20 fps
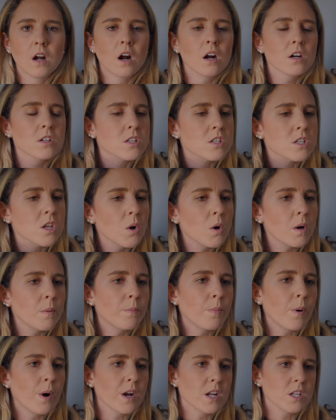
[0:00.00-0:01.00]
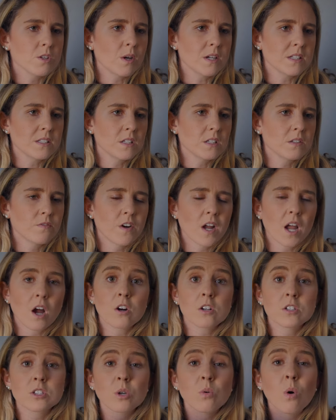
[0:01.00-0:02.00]
are so important to identify,
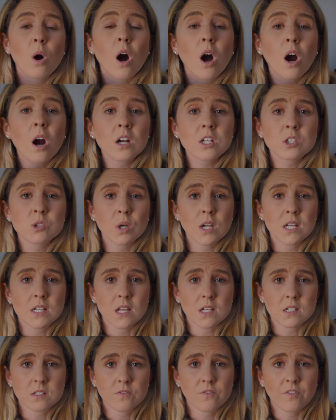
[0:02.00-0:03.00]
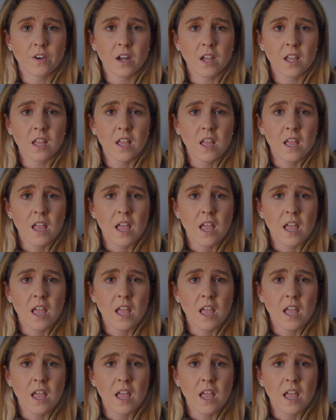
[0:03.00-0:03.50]
are so hard to identify,